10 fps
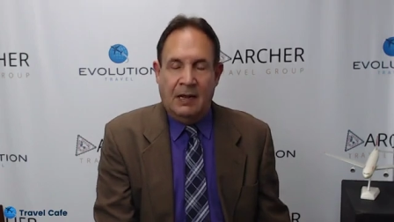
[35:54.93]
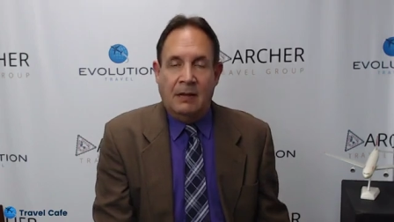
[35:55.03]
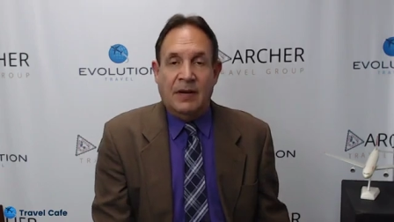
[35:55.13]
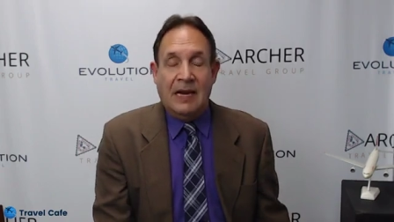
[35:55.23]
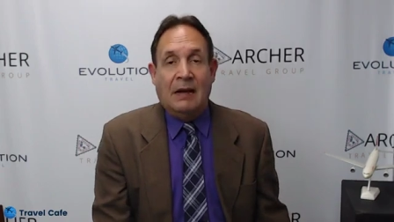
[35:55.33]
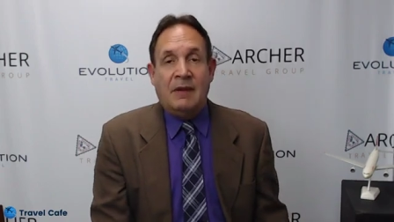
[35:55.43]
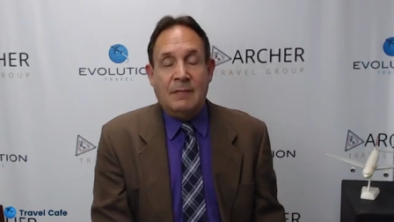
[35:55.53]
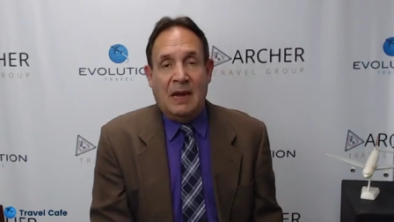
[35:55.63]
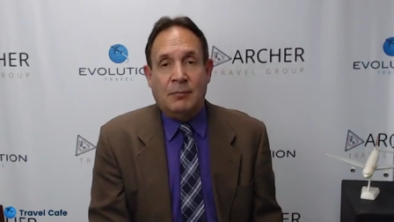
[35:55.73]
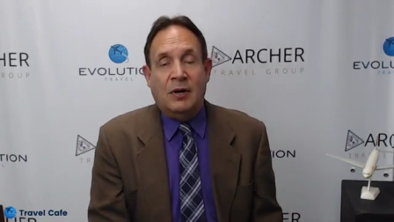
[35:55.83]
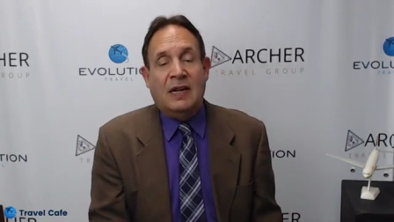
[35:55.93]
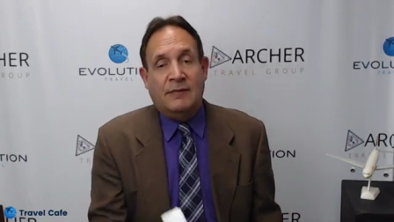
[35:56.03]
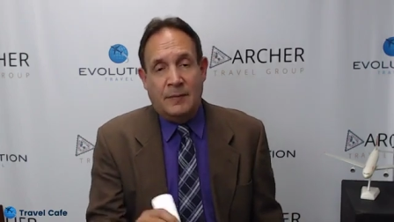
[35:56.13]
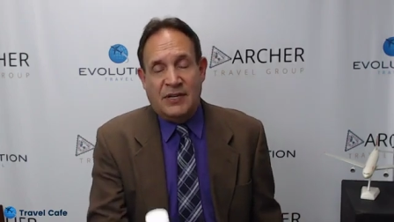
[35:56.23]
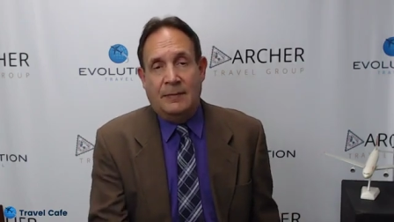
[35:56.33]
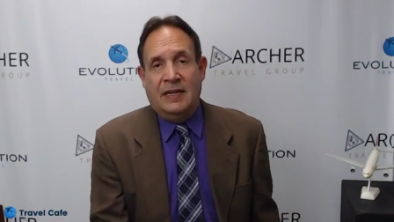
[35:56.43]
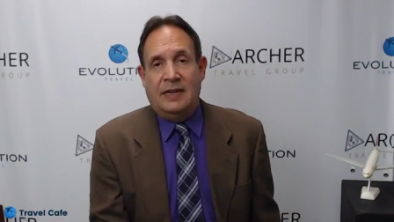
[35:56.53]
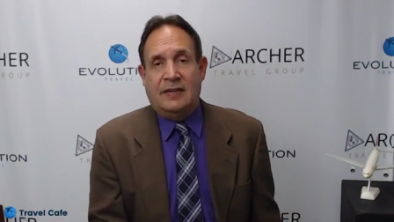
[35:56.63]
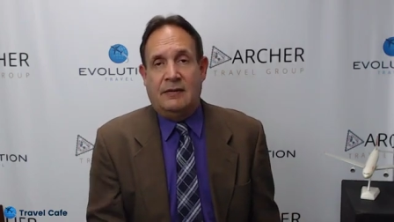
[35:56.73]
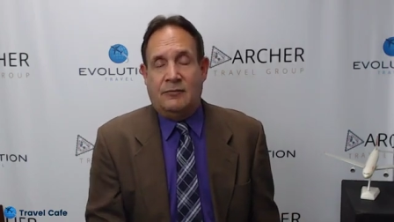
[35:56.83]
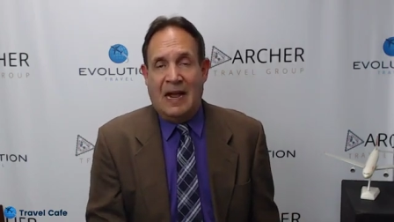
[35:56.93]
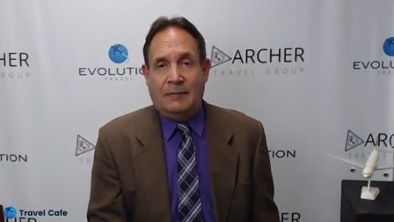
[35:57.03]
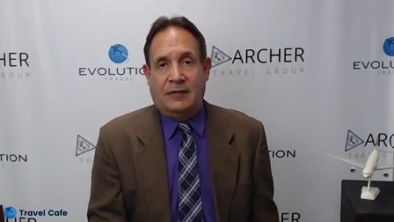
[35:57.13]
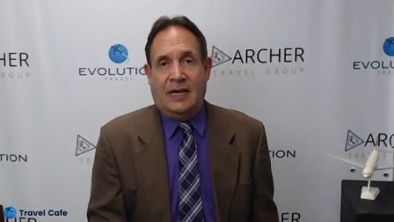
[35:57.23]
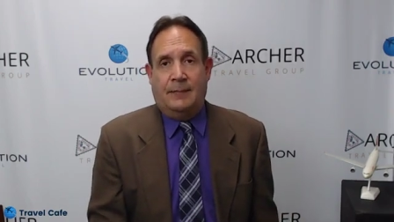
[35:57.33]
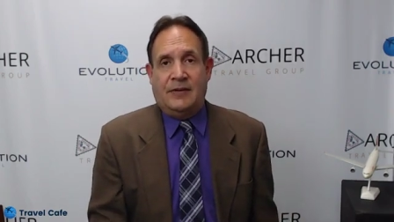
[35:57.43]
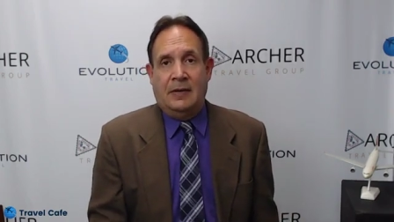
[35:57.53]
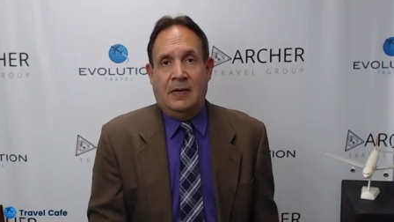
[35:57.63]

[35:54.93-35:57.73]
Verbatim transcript: But now remember, give them some of these travel tips.